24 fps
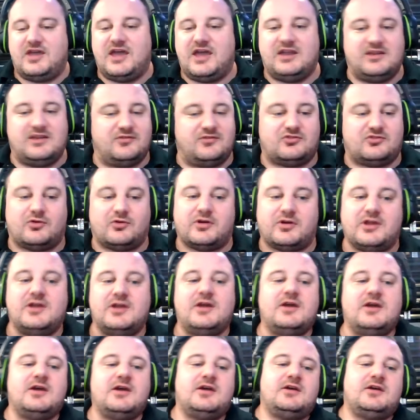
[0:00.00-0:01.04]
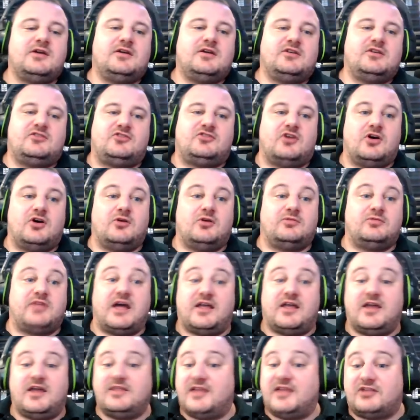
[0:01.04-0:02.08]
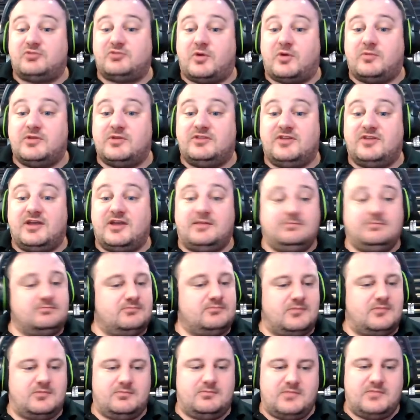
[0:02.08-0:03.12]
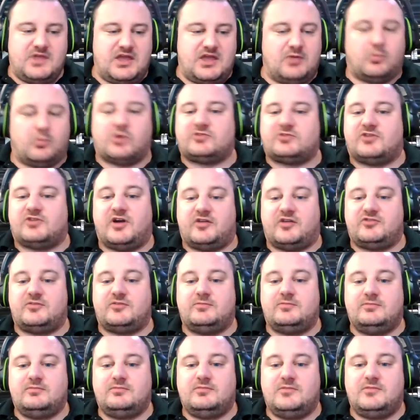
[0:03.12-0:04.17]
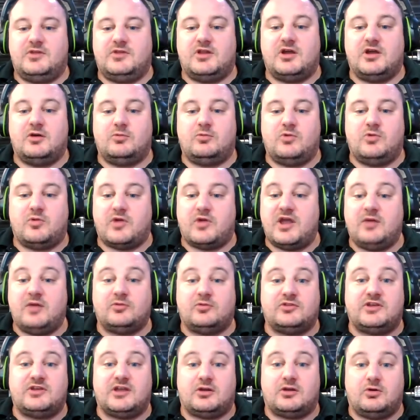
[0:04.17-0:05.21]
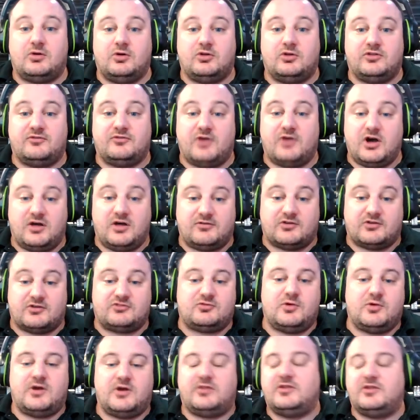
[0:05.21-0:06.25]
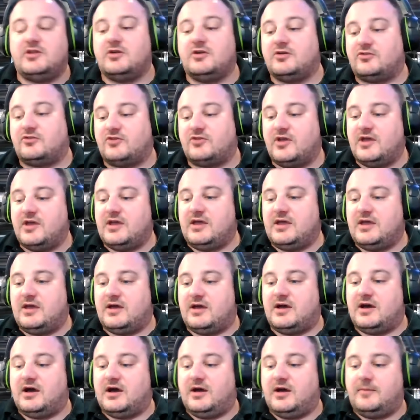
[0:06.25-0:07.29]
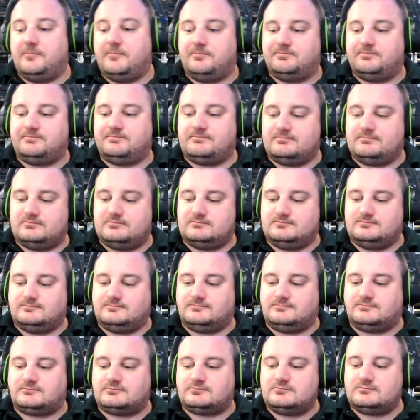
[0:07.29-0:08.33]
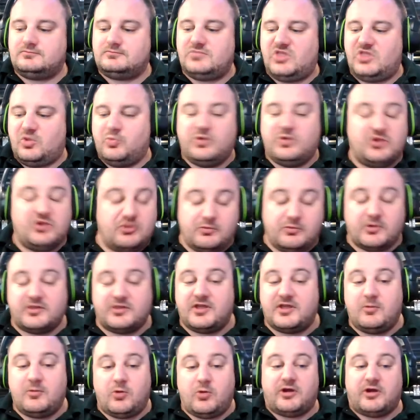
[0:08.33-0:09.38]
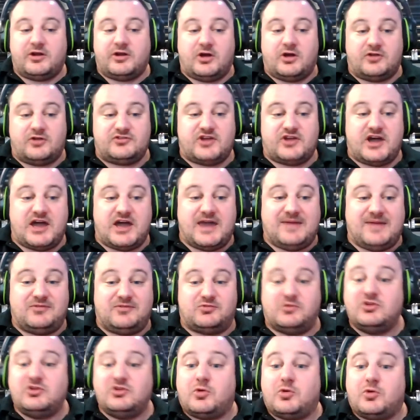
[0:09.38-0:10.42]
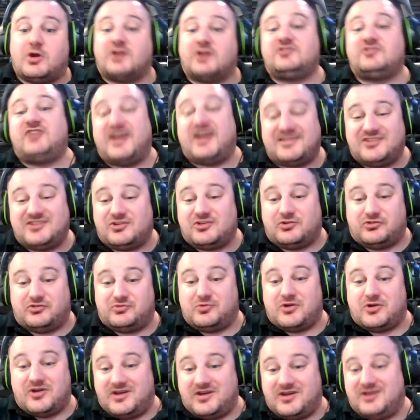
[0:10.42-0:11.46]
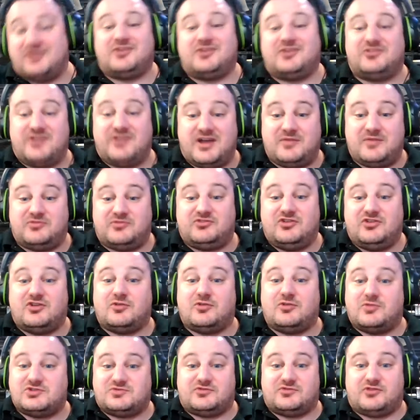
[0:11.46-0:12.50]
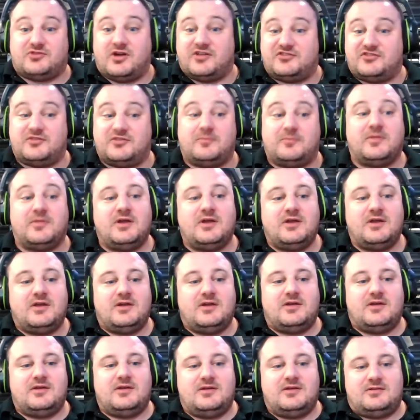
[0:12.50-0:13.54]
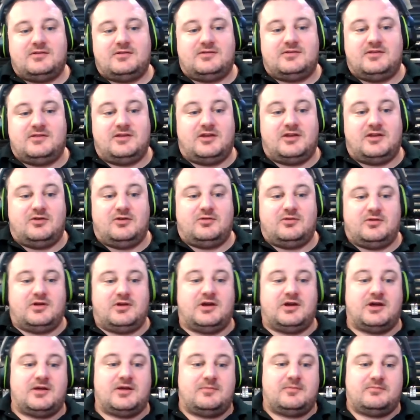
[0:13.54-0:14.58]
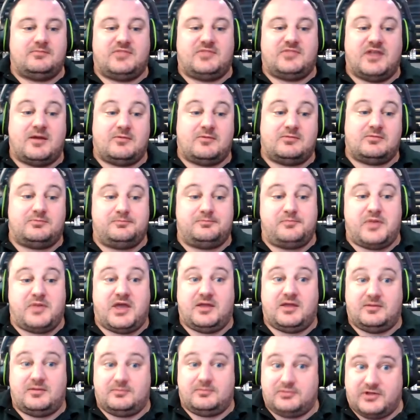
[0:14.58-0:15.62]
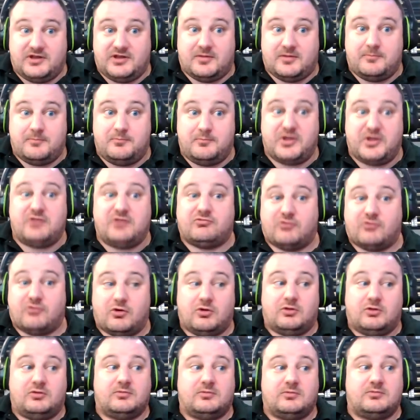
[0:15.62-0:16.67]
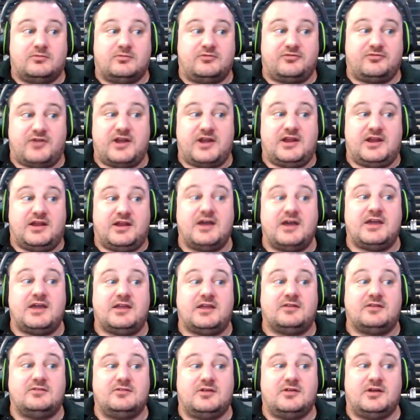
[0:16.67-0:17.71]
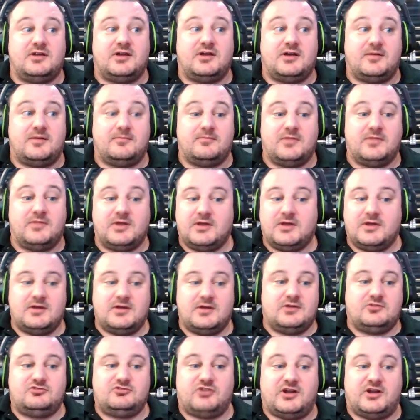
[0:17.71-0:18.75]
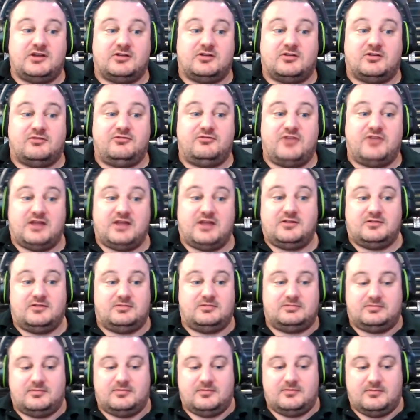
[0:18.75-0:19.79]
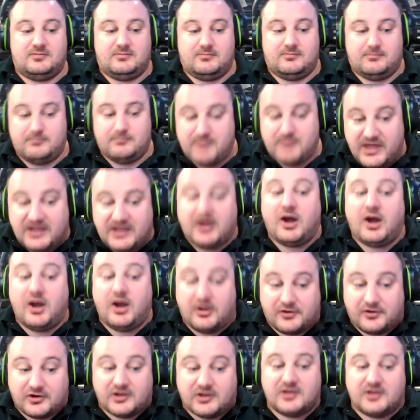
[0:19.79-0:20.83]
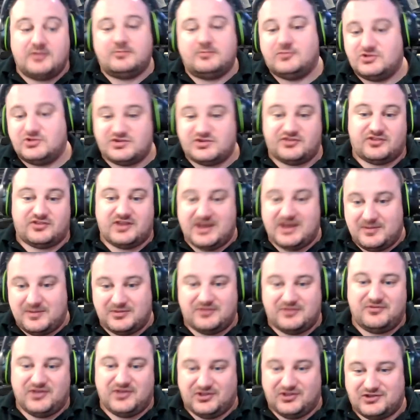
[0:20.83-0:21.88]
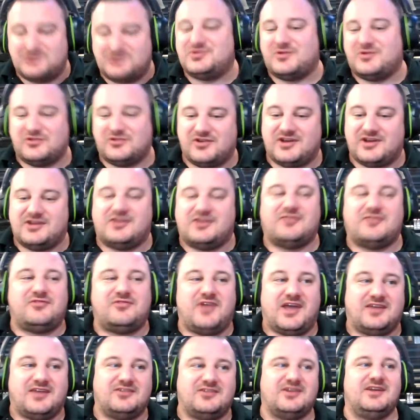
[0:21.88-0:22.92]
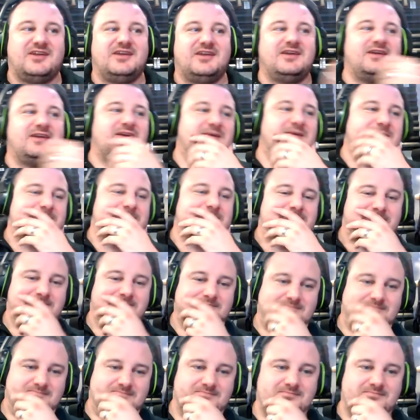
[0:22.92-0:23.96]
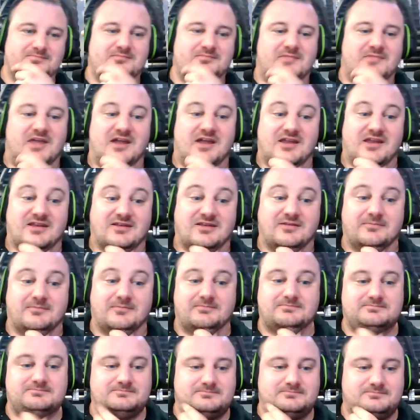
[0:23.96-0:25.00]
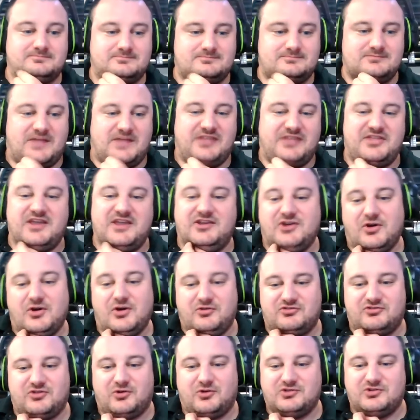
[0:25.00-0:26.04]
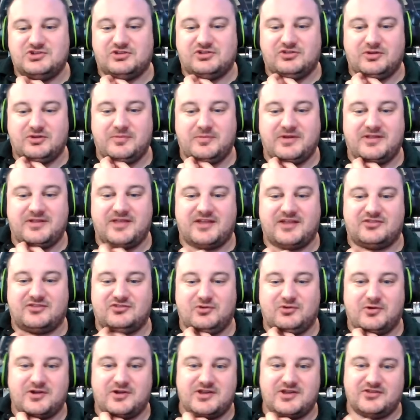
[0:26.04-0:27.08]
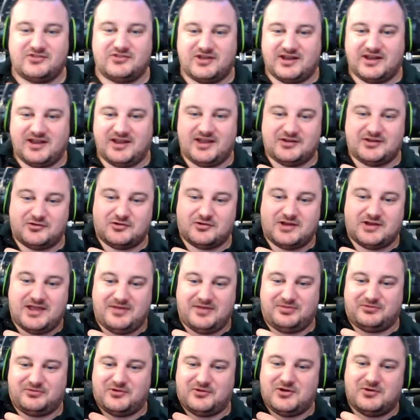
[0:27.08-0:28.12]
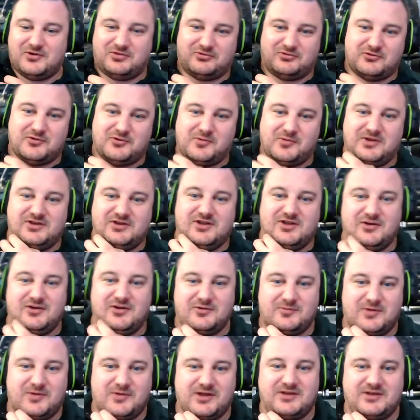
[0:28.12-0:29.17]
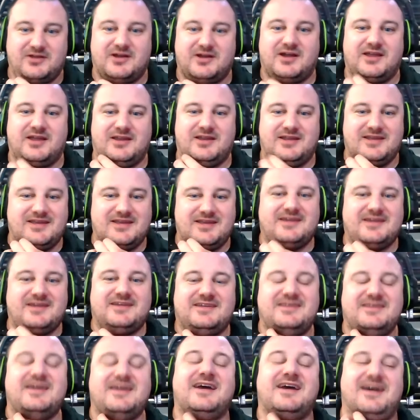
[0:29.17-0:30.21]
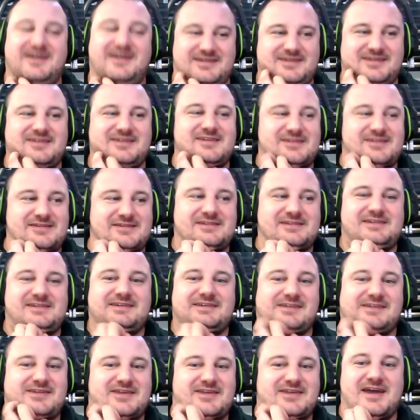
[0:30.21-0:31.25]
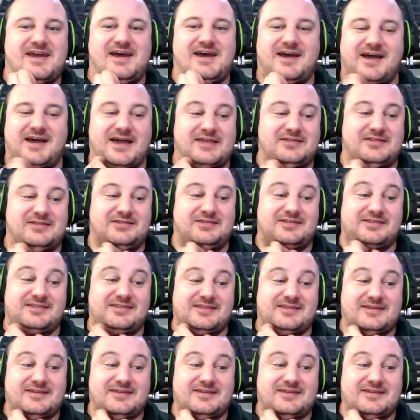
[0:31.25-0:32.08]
End of story. So that yeah. and that's what we did. It worked awesome. You know, mm-hmm. we were mm-hmm. able to get a hold of all of our squad leaders. Um, we knew where they were at all times. We knew where our technicals were at all times too, which oh, awesome. that's good. You know, um, that paid, played a big role Friday night um, trying to defend Meghara, which is the name of the village we were trying to defend. Oh, okay. And I think Ghost told you a little bit of that story. He said I had a grenade throw through a window. Oh, that's yeah, dude, yeah. for real. I yeah, forgot about I, that.